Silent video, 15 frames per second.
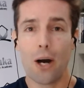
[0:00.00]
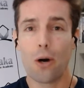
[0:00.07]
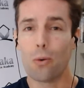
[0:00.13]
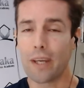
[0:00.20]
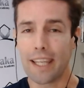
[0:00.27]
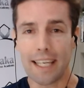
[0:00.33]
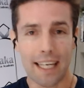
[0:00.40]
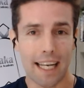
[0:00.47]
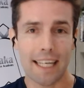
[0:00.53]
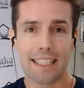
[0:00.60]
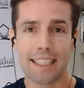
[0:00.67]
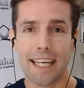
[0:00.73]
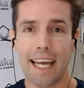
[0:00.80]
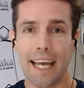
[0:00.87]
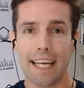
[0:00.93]
We then
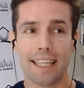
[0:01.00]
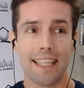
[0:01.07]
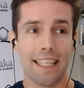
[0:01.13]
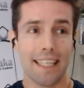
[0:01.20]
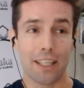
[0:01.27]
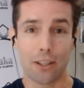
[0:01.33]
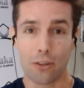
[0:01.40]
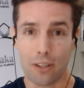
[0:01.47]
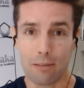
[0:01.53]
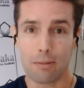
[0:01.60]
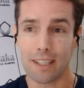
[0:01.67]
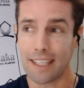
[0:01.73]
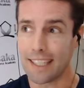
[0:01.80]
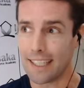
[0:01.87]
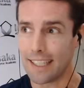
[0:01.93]
later had the
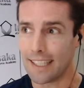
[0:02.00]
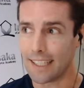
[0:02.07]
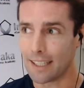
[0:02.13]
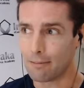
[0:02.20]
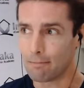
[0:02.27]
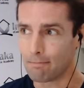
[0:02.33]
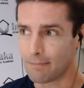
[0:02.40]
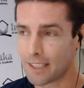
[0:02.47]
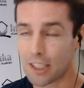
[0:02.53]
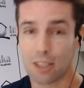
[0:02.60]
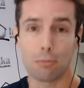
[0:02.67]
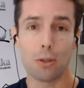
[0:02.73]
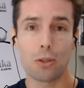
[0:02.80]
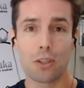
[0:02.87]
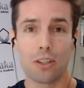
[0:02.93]
agreement, the
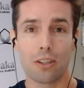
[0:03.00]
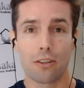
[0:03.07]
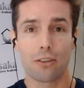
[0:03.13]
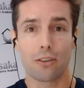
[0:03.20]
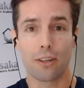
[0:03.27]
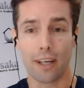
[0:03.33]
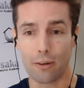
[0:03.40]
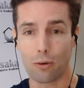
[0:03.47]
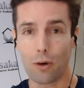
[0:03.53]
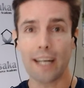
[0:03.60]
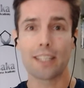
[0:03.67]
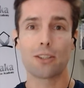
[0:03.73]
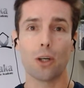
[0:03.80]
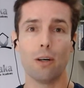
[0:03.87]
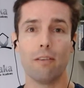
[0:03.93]
distribution
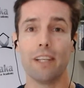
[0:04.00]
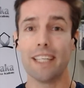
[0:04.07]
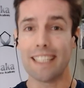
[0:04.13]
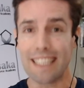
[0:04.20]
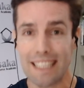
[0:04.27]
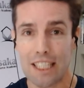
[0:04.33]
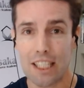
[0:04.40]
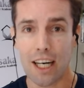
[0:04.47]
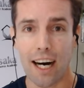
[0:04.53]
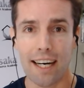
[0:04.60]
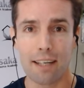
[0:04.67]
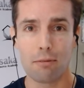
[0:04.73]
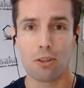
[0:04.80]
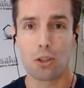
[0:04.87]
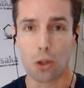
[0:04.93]
rights over the
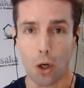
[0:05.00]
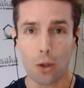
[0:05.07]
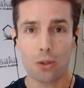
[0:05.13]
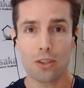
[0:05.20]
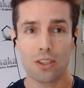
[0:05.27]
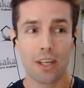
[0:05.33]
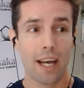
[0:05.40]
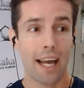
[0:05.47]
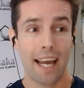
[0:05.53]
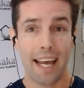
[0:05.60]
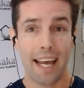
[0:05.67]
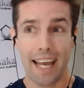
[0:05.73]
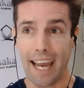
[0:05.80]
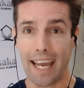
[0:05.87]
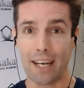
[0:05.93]
DJI drones.
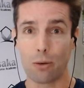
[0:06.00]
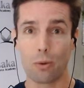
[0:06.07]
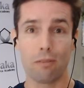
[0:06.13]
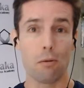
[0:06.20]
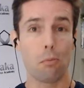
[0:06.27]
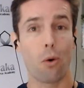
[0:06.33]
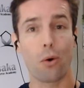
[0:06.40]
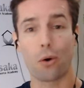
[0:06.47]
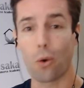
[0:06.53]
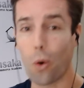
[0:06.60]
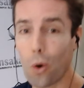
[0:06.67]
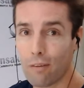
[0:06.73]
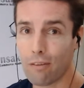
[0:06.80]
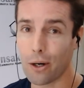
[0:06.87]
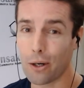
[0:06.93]
And we've imported
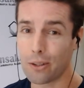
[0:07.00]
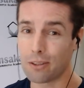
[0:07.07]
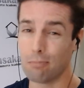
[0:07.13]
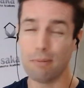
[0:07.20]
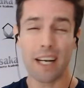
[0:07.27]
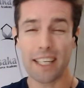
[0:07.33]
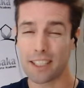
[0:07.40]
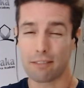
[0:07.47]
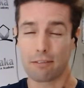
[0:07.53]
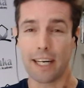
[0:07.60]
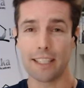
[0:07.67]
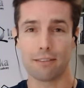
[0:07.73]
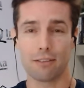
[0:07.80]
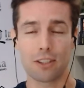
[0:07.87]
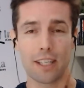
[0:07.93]
all of those, millions of
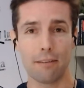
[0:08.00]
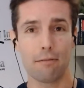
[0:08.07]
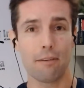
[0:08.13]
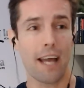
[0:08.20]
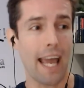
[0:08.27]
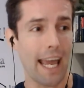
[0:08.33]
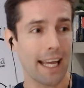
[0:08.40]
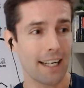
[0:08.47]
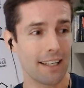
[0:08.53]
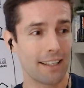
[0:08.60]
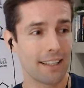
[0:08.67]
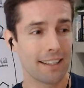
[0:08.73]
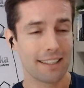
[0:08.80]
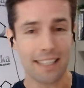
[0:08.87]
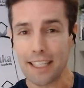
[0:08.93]
rands of stuff, and
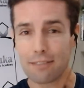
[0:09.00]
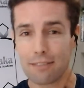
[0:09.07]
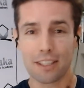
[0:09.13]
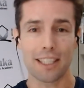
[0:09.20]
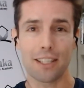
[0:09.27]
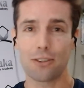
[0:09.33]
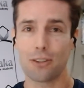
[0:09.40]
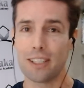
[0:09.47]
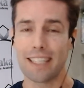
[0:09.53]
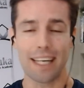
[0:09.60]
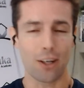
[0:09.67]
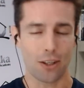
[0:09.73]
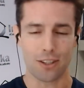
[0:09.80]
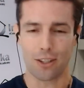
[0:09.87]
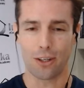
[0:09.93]
tons of accessories, and
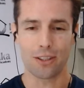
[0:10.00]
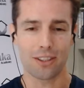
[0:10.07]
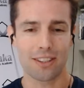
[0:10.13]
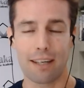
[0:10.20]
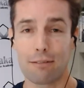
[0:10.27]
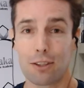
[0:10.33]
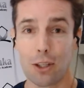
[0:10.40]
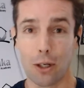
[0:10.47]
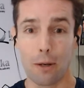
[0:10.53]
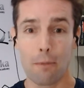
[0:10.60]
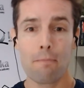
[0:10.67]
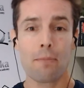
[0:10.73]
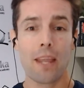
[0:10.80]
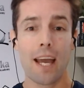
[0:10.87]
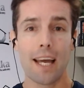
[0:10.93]
lots of stuff. So
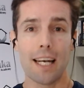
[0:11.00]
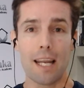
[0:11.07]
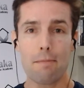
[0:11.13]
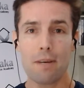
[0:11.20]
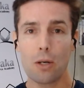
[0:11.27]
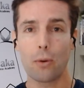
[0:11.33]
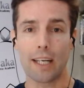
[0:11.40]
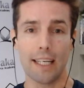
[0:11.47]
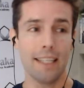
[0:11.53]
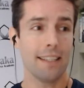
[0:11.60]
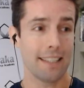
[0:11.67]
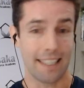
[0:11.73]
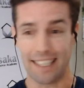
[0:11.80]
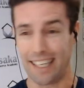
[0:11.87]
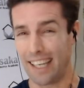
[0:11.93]
let me quickly,
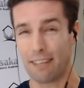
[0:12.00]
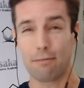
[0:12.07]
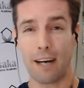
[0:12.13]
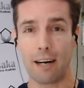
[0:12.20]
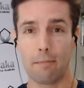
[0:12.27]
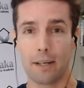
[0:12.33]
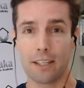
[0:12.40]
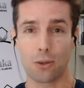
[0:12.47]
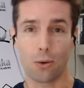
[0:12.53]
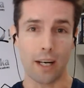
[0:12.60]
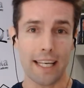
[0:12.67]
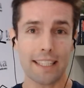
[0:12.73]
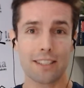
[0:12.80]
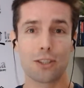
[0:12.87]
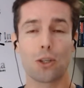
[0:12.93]
in like 5 minutes or
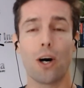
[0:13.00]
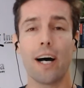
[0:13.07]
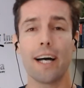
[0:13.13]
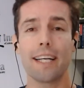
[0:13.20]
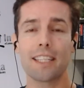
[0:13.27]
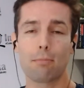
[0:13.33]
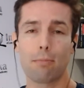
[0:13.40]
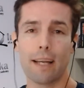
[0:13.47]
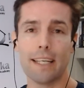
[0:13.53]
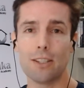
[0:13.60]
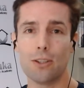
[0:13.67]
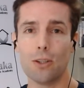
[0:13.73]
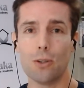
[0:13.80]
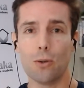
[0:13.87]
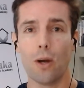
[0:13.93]
less, try and explain
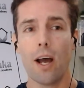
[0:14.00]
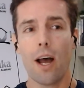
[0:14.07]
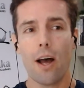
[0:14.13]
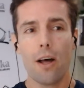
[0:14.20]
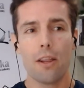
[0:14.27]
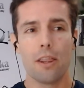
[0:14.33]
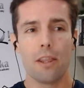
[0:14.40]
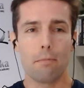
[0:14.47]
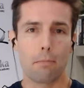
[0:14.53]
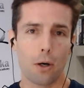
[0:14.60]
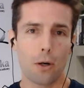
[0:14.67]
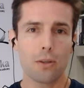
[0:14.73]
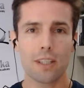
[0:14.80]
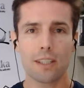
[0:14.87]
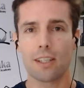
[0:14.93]
to you the
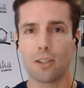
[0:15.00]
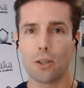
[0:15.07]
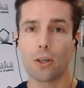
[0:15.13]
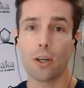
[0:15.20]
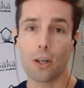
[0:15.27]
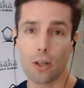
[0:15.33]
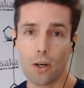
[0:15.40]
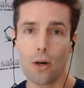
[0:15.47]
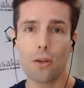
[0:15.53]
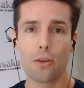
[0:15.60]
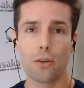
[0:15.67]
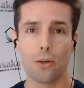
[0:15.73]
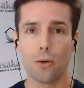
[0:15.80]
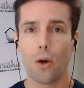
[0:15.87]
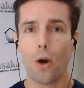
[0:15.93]
process that you're gonna go
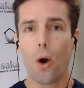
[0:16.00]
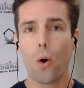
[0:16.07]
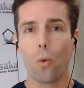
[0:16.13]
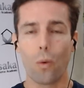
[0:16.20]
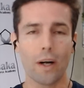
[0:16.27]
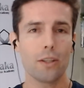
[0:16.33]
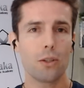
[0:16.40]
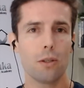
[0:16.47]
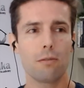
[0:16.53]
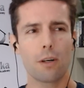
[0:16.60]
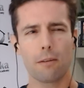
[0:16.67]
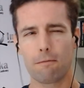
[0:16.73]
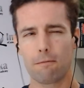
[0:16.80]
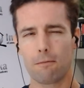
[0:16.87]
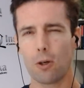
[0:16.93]
through once you've
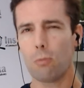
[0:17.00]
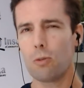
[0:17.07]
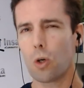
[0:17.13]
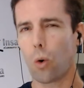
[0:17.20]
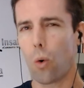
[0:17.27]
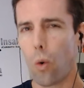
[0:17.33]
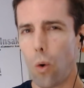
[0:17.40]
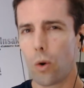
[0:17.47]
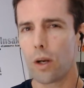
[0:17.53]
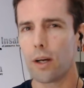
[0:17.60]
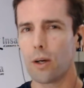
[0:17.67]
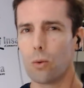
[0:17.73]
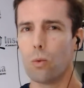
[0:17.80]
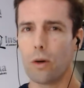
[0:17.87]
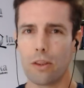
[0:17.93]
confirmed your
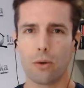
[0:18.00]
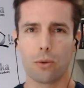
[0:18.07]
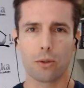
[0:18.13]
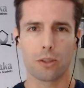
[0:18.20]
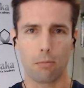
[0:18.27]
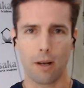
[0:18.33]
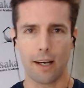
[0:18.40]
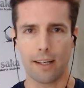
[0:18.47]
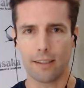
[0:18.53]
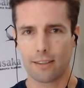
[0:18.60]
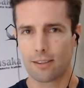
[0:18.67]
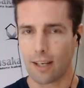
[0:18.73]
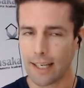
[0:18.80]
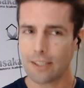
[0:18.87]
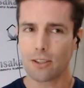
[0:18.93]
order with your supplier.
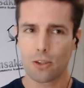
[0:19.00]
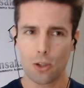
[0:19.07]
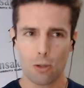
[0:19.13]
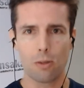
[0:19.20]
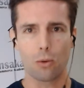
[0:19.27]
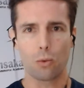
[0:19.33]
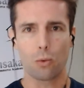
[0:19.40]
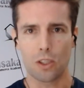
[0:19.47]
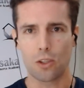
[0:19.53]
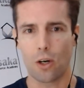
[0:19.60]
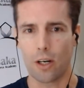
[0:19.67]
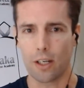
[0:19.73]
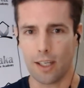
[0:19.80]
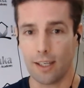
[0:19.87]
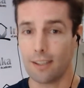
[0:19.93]
So let's assume that we're
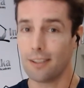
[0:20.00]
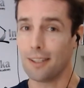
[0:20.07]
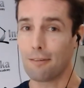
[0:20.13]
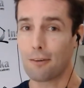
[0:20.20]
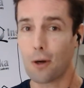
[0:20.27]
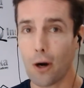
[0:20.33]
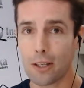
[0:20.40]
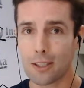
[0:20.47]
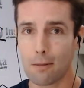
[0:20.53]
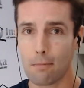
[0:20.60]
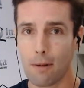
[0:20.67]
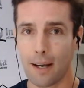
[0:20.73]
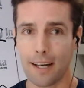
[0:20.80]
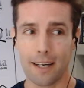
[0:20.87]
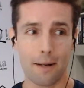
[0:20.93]
starting there. You've got a
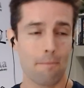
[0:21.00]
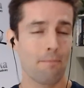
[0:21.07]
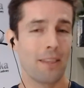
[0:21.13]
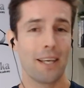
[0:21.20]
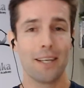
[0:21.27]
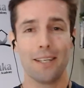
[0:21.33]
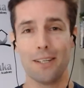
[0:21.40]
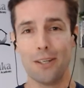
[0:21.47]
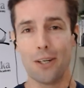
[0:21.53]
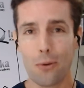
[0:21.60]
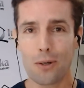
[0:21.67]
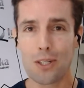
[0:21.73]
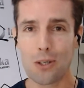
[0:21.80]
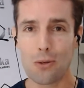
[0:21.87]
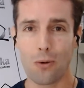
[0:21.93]
supplier, you know
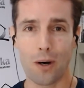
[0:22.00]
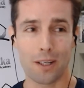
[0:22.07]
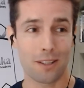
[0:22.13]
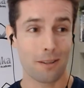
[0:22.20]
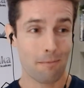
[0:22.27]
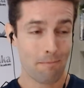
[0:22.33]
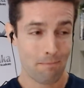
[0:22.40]
what you want,